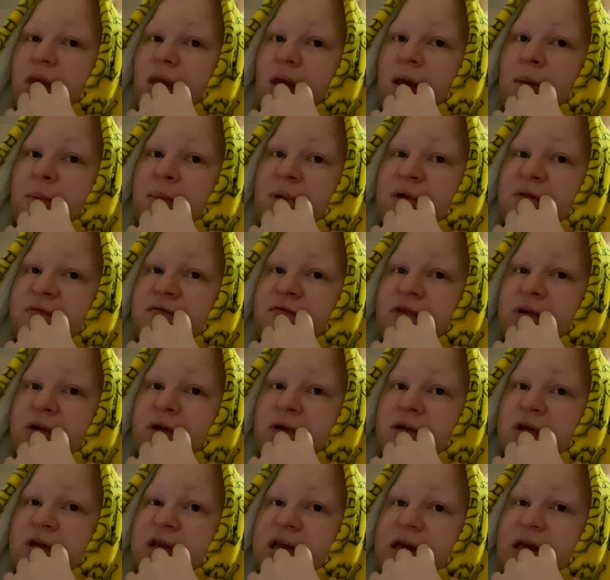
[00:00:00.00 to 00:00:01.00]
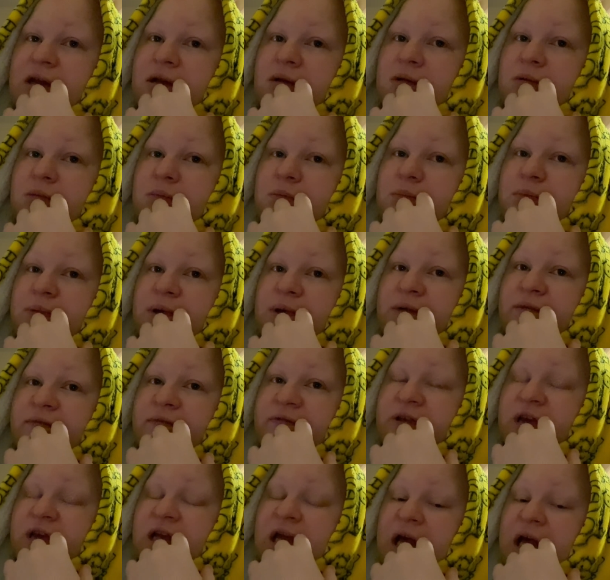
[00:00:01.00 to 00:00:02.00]
but for
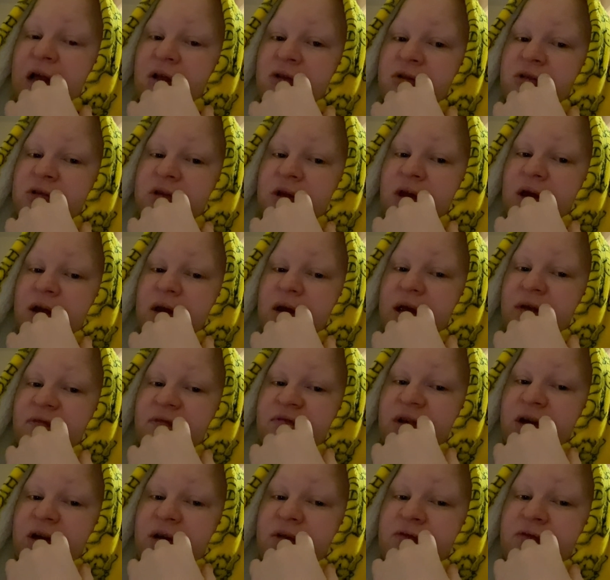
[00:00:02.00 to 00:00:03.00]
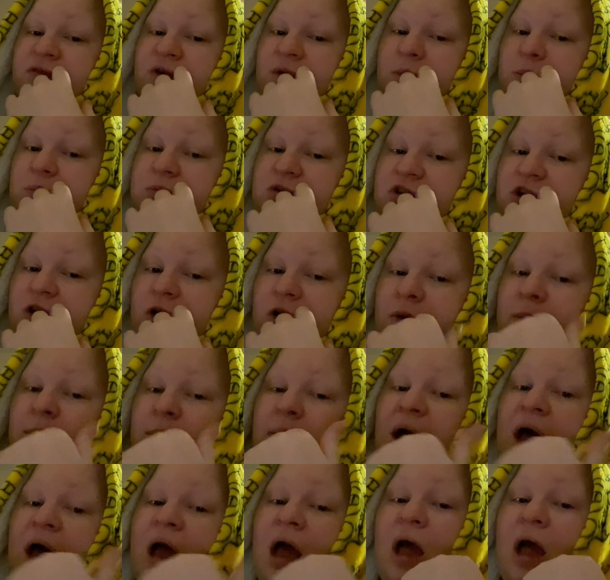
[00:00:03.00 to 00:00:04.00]
Kelsey, give it a thumbs up,
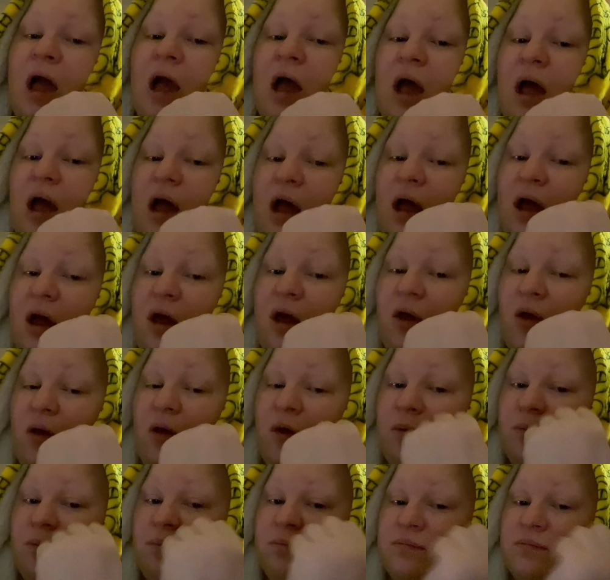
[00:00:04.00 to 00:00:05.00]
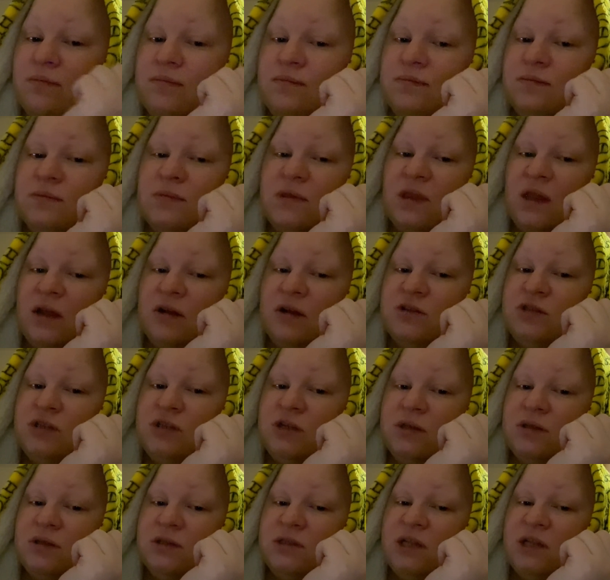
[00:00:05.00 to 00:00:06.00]
that
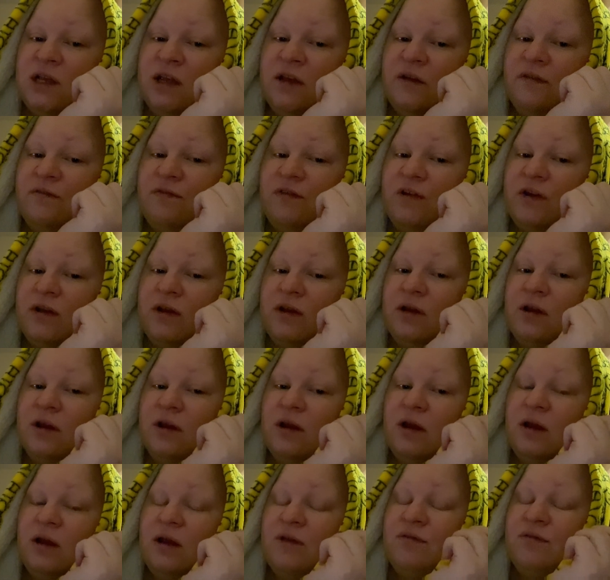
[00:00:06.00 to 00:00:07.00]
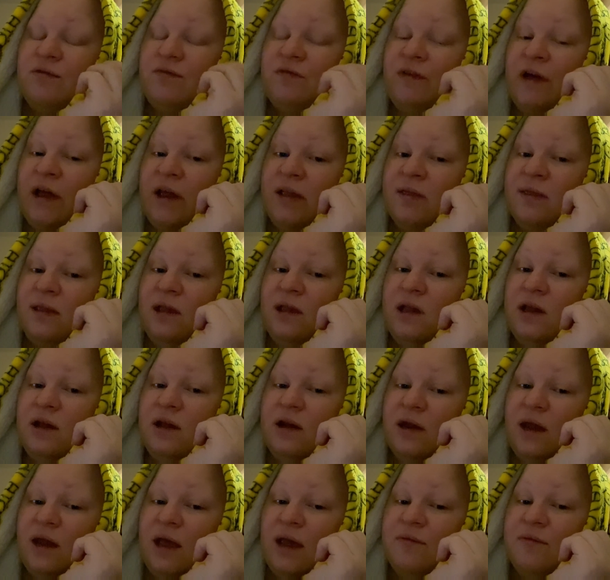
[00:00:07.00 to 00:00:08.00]
she's safe, finally
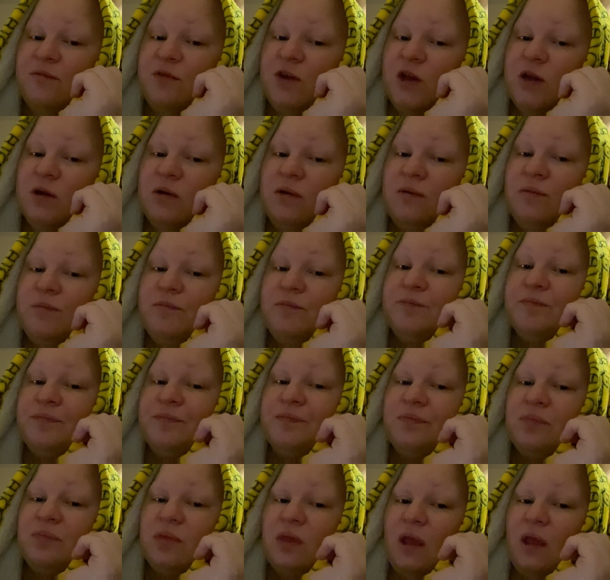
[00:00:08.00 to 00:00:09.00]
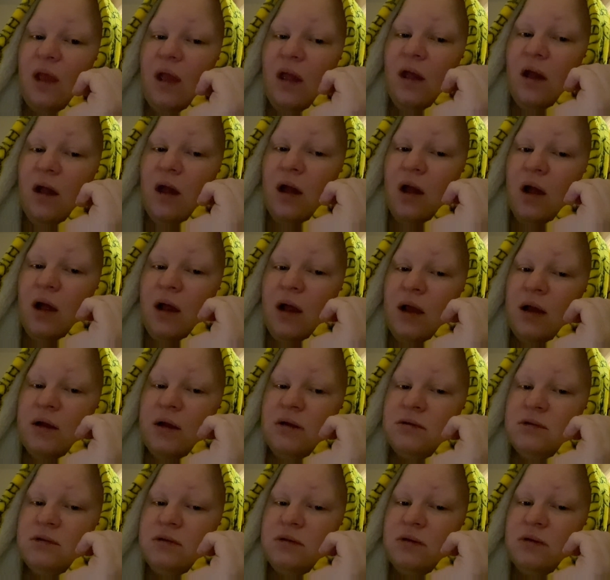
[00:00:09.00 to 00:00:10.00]
in heaven,
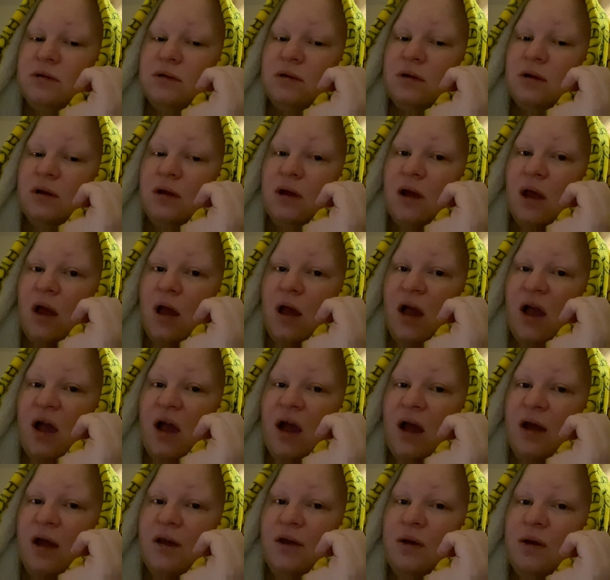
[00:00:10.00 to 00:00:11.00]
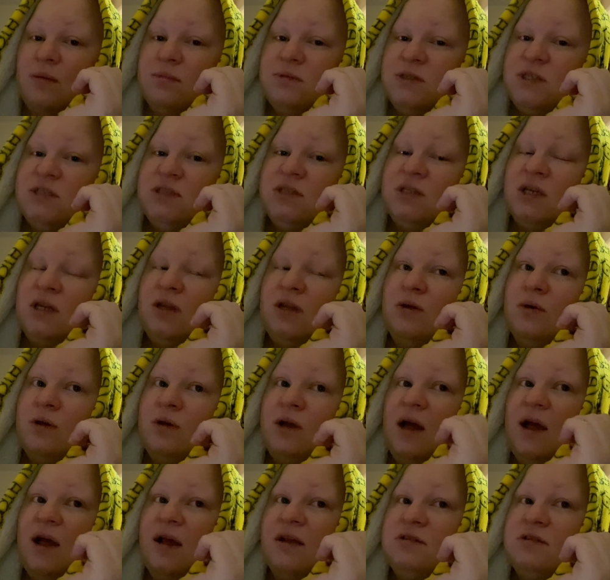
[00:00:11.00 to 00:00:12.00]
and I hope to see you
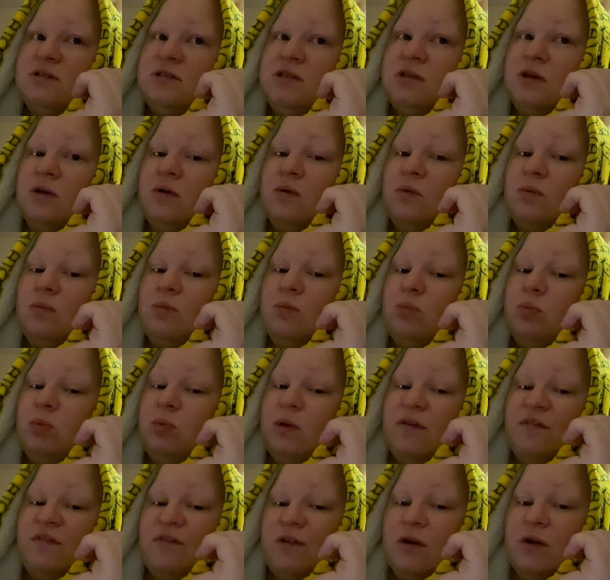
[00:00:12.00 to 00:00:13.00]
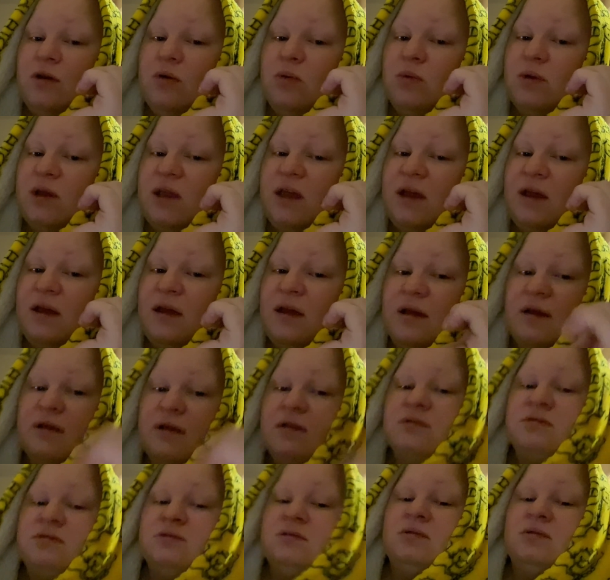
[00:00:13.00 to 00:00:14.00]
guys soon with a new
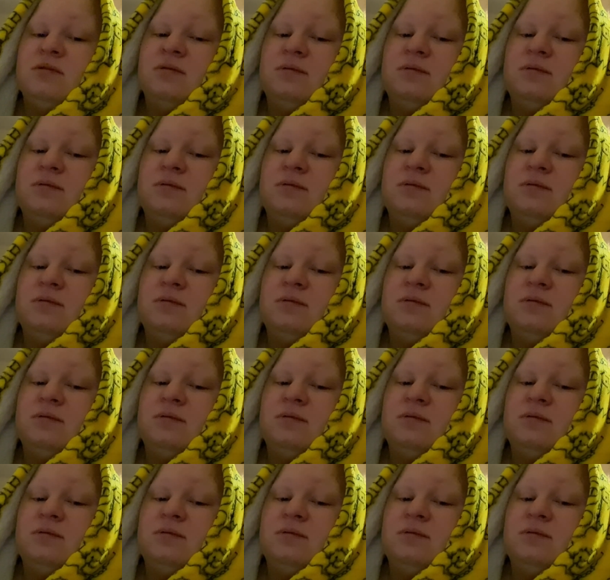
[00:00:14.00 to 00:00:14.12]
case.